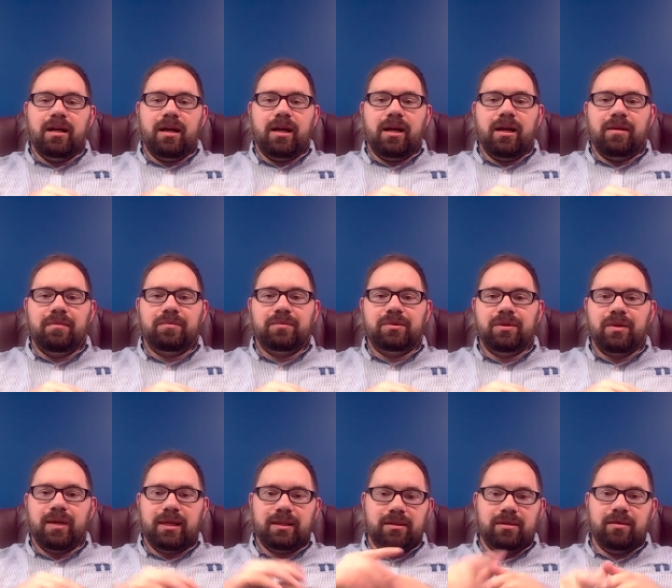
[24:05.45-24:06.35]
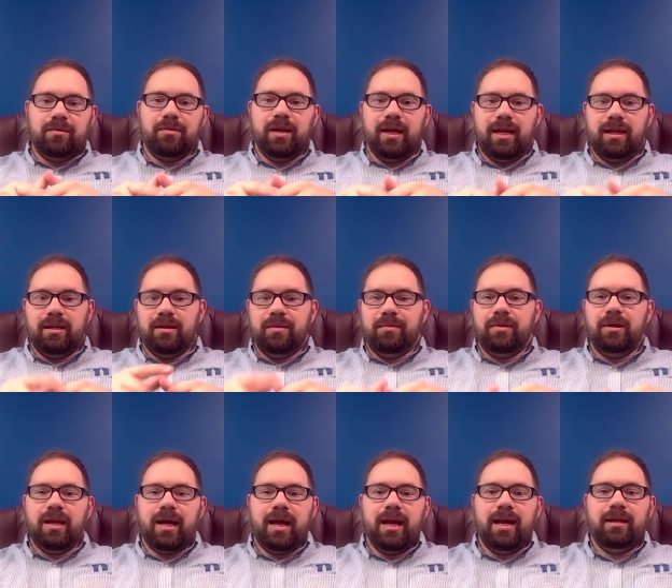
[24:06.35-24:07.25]
So that's number 8. Number
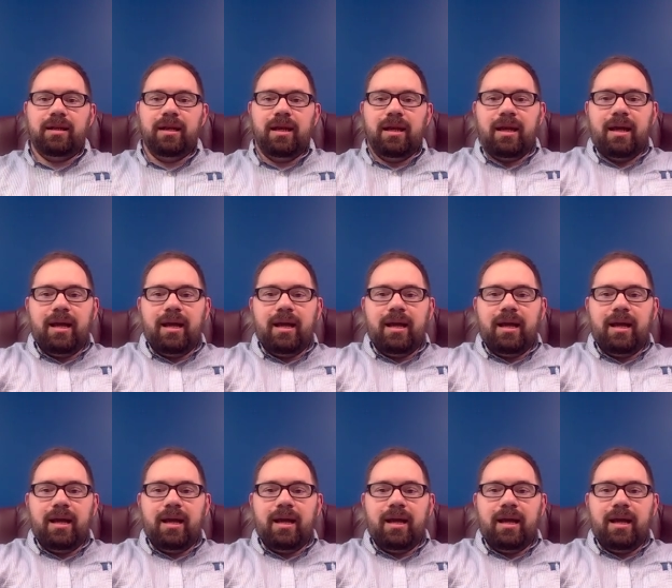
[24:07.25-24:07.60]
9,